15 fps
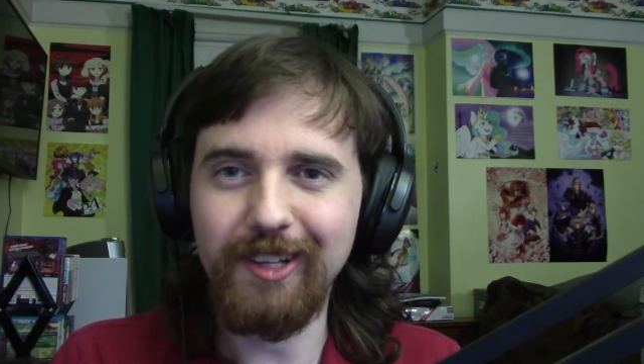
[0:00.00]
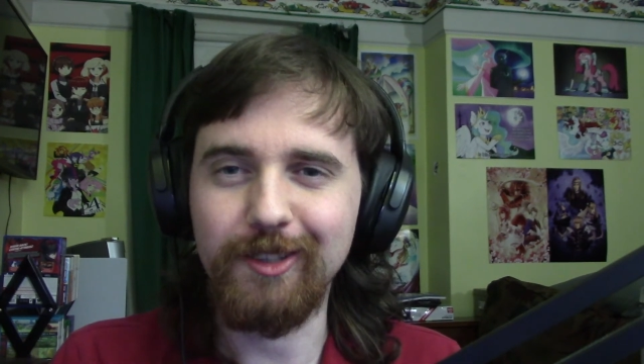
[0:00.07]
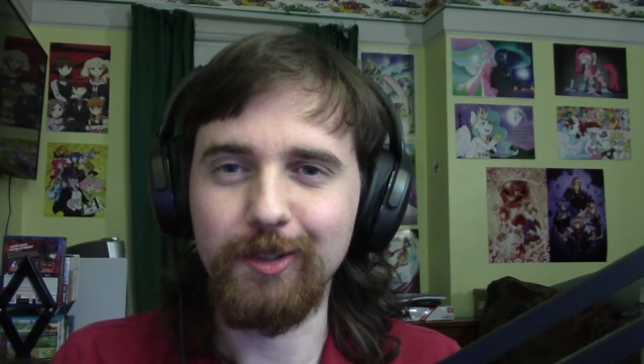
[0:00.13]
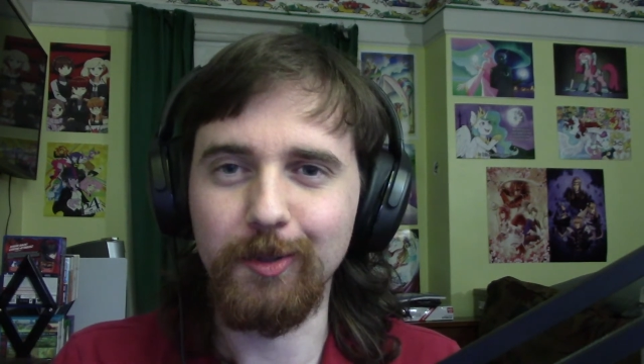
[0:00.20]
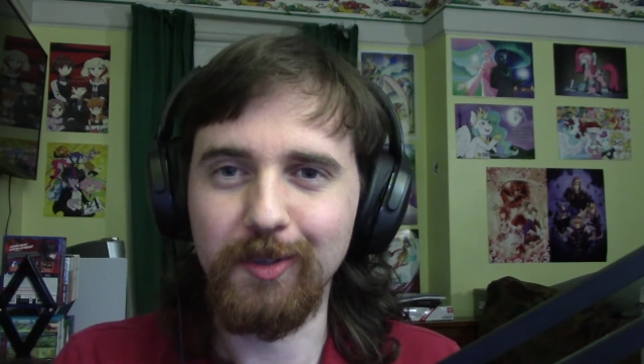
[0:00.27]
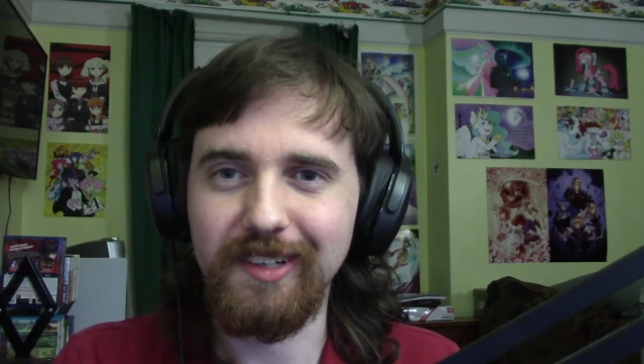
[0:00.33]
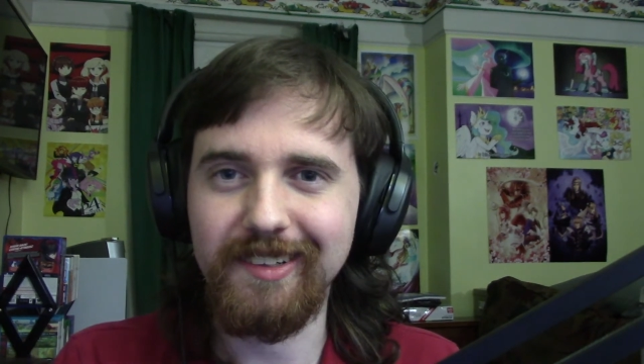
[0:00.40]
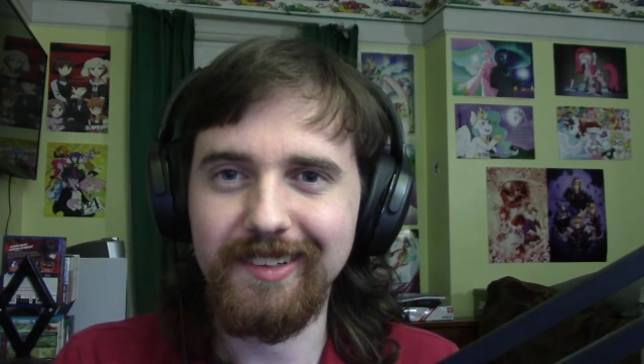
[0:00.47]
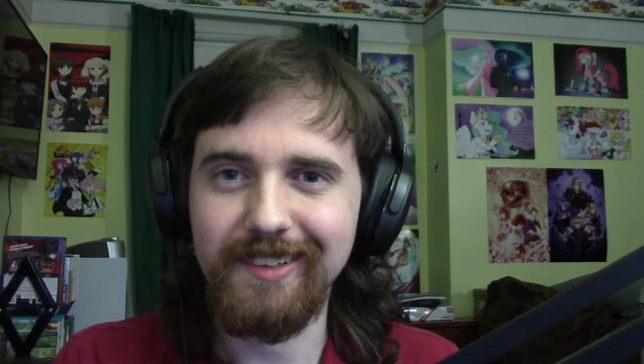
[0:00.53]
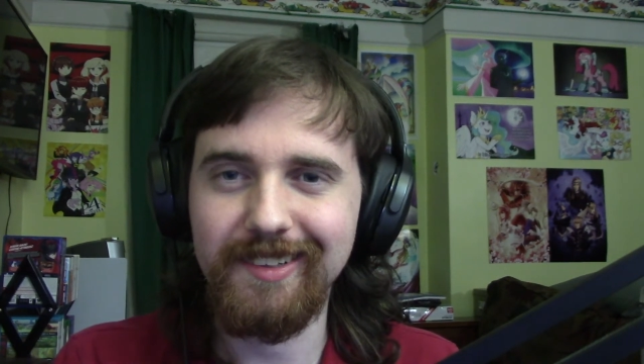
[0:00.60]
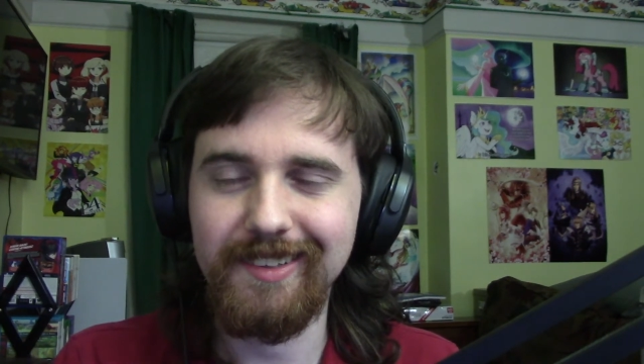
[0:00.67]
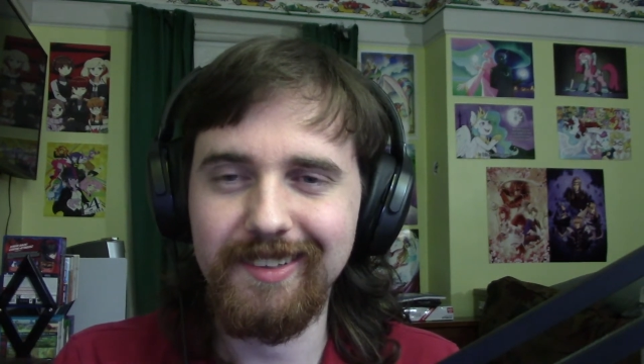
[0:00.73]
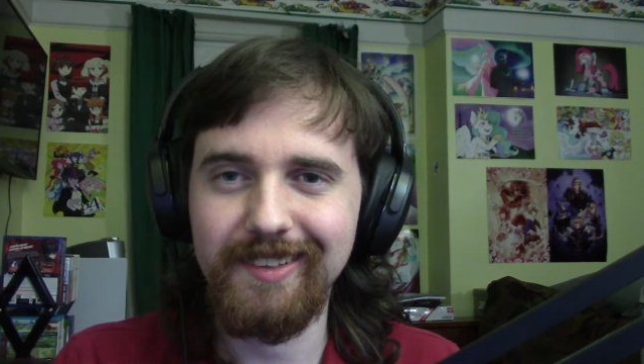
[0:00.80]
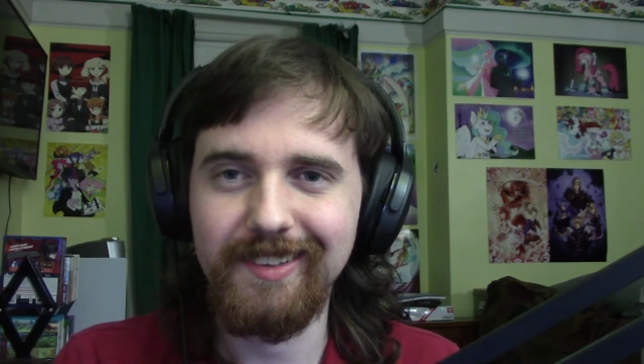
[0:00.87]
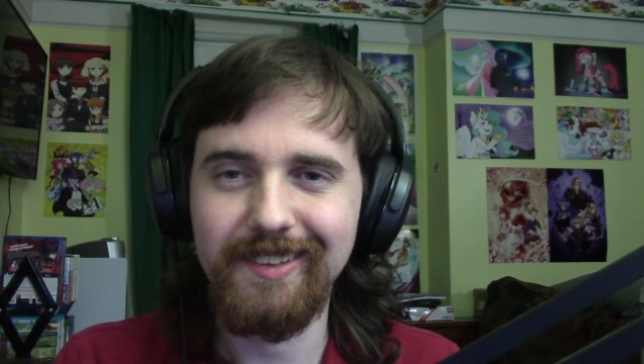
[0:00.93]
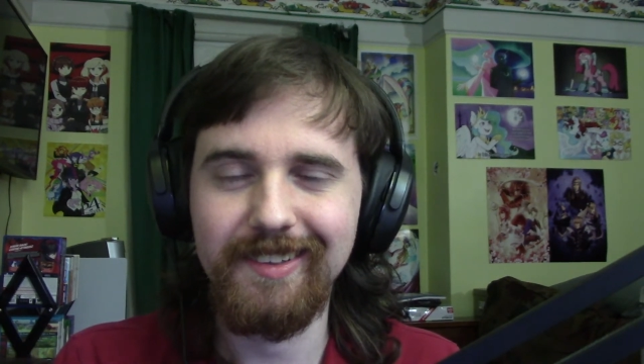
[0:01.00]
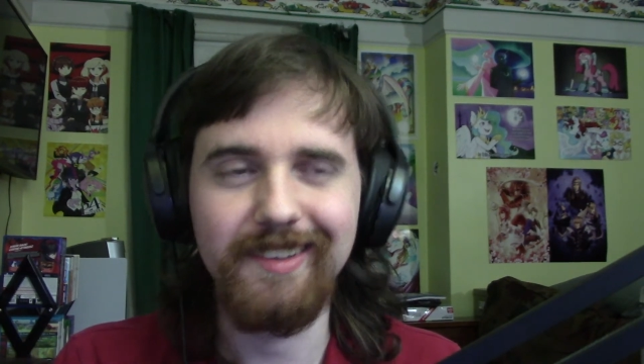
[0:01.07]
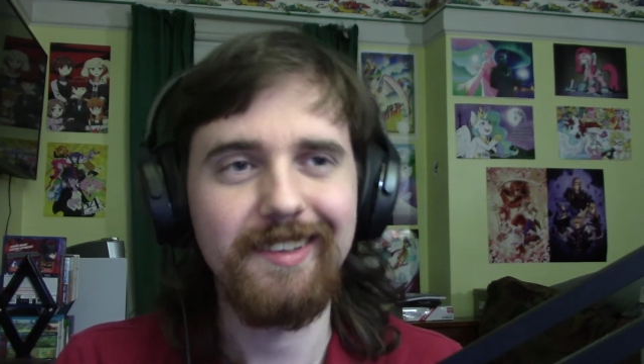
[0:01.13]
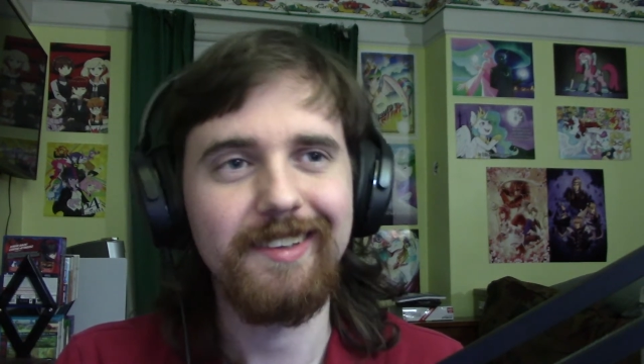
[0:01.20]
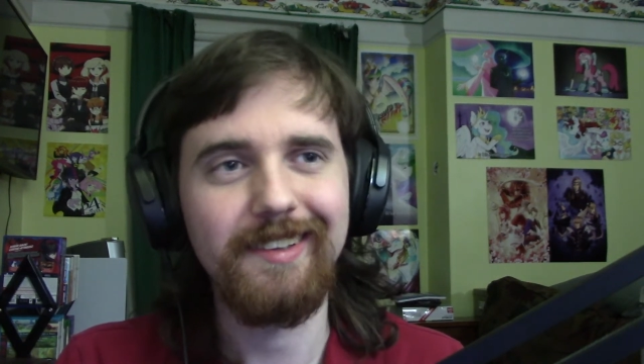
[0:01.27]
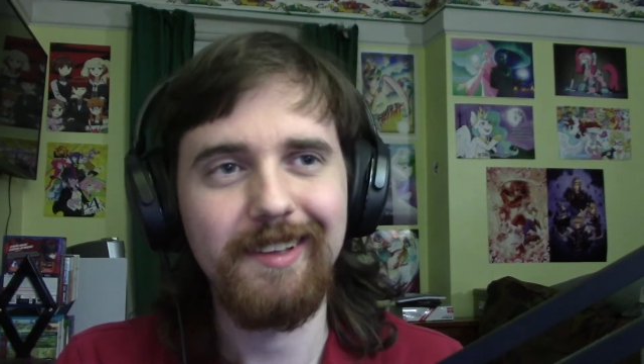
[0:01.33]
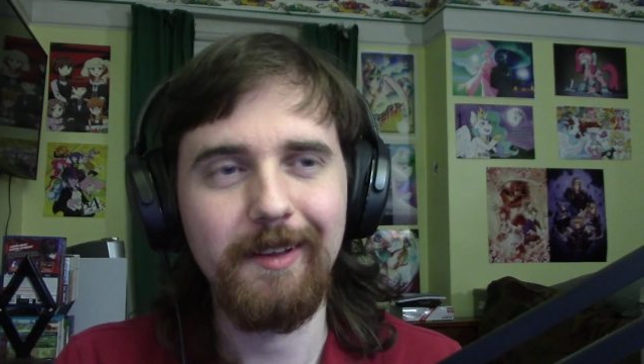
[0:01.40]
doing?
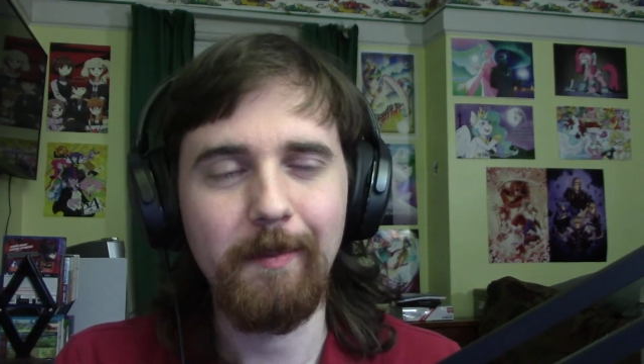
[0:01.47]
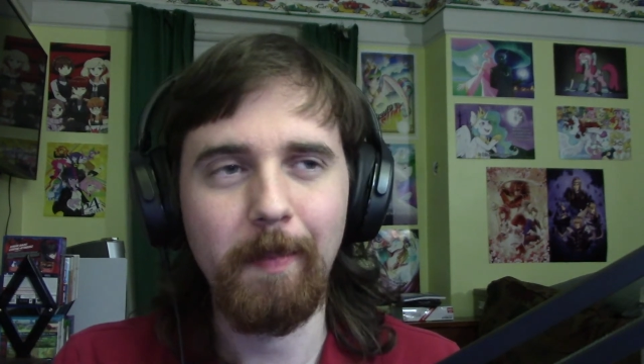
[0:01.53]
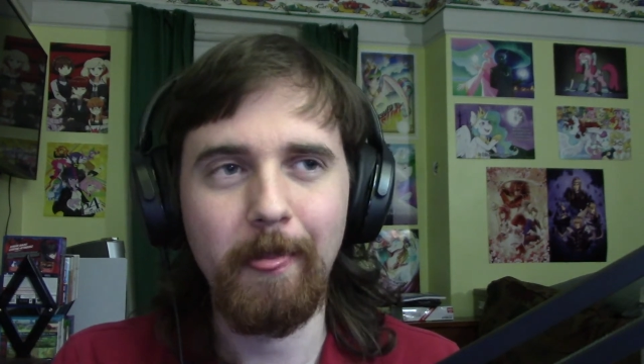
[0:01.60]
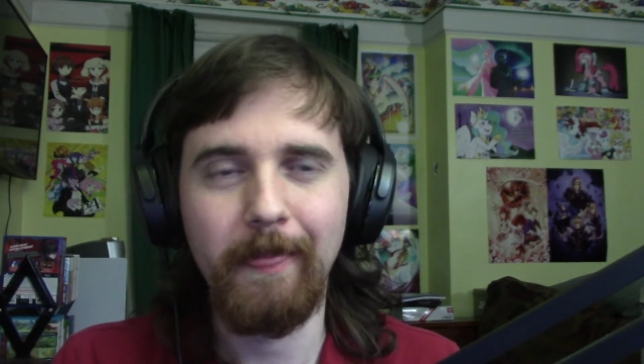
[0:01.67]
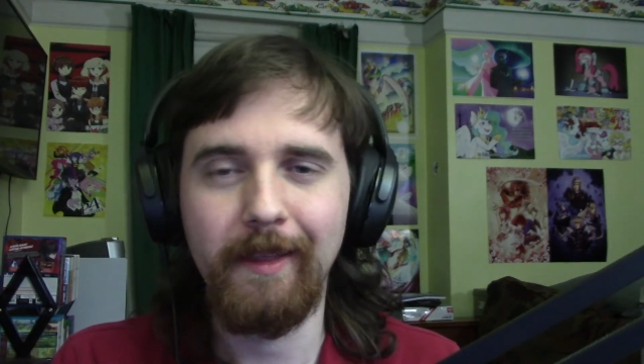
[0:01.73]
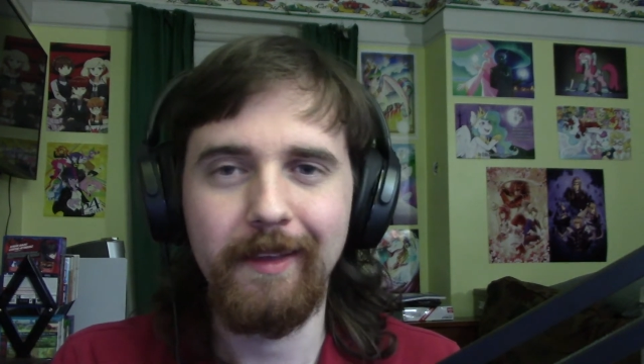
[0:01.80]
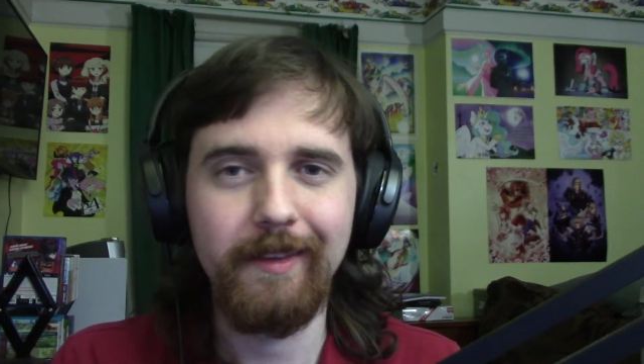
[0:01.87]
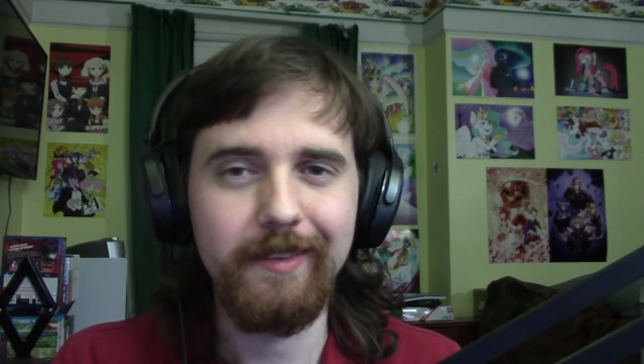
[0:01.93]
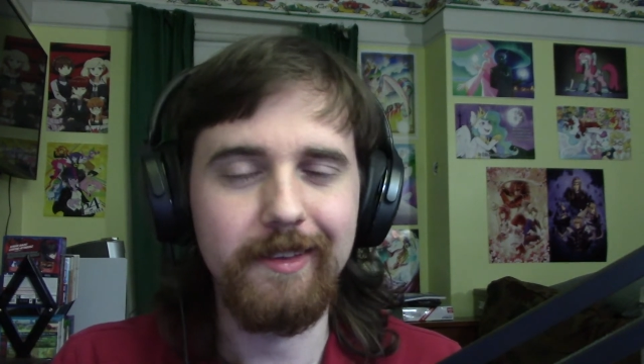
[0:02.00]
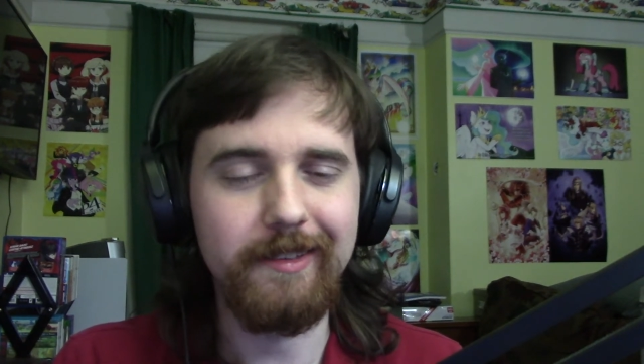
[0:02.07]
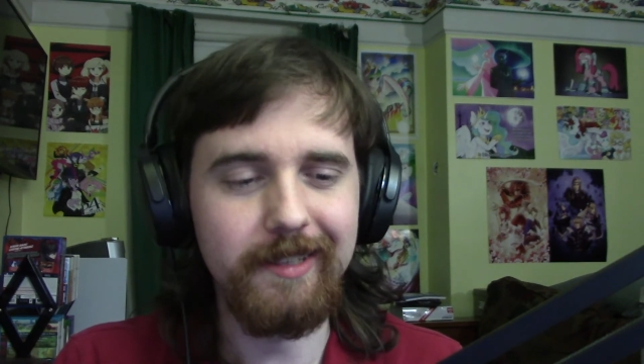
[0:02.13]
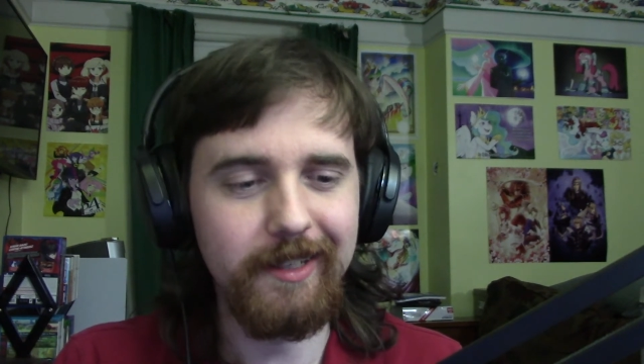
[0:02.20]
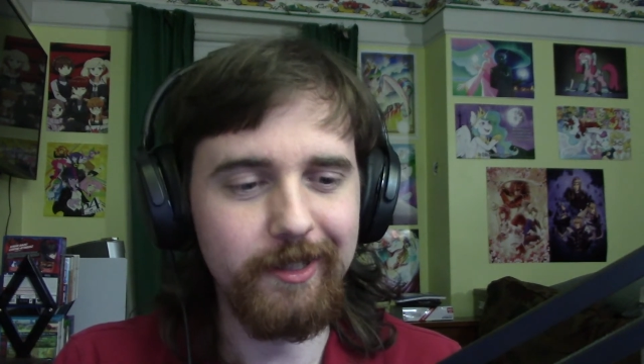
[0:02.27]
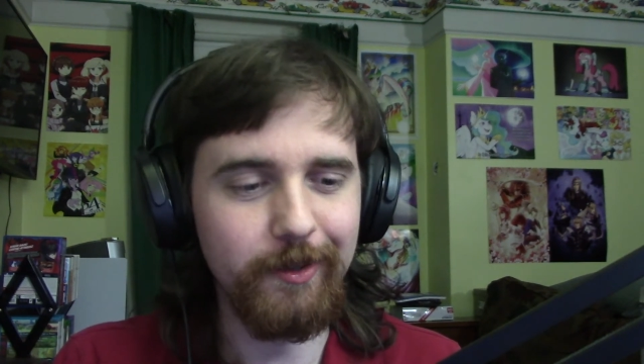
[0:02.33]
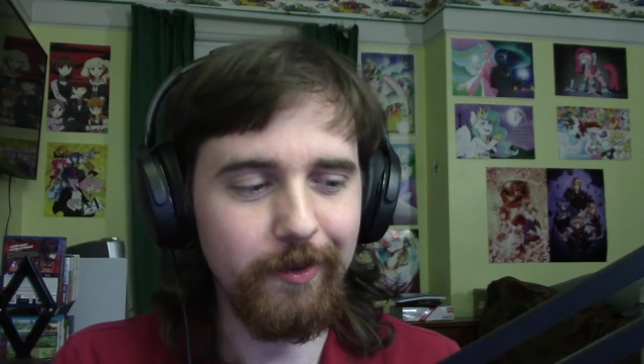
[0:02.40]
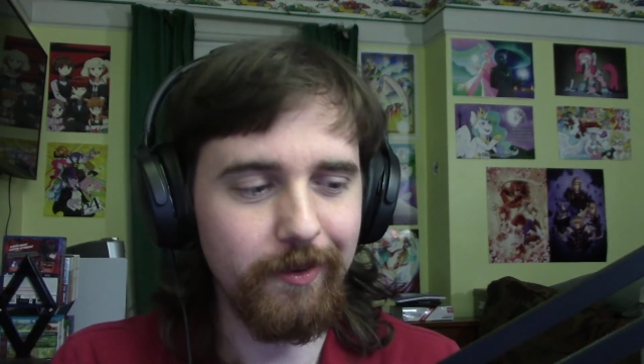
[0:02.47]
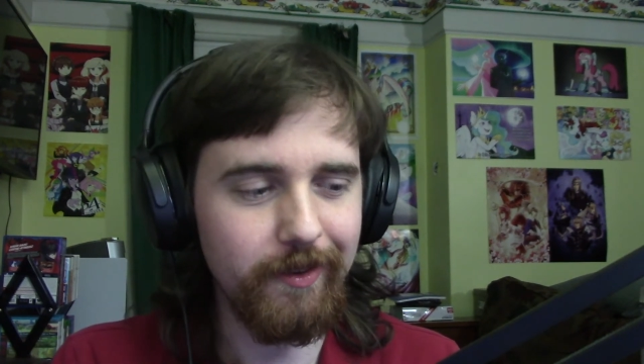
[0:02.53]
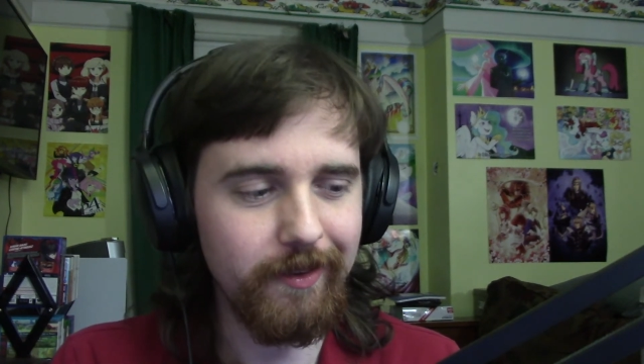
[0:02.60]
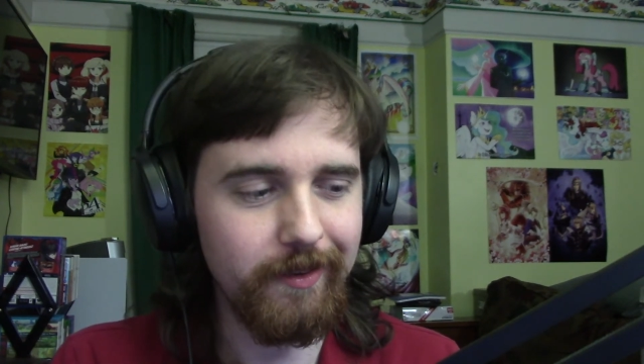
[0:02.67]
Nintendo,